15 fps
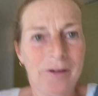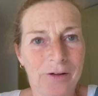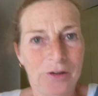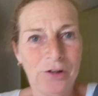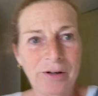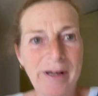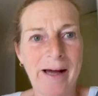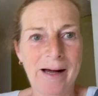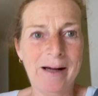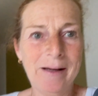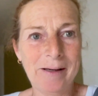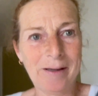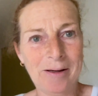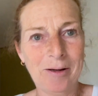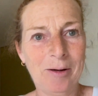So yeah.
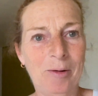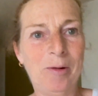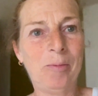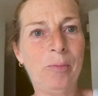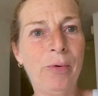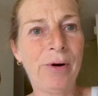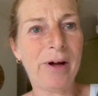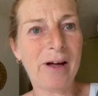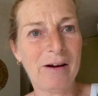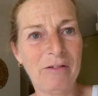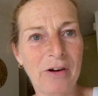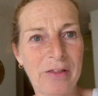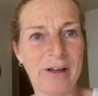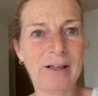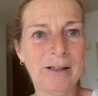Bring
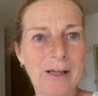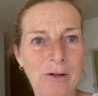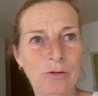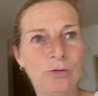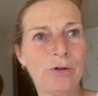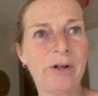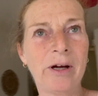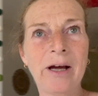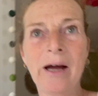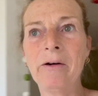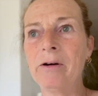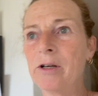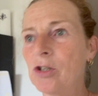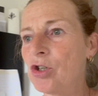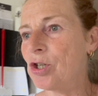everything down to the
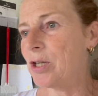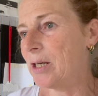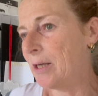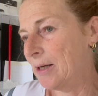garage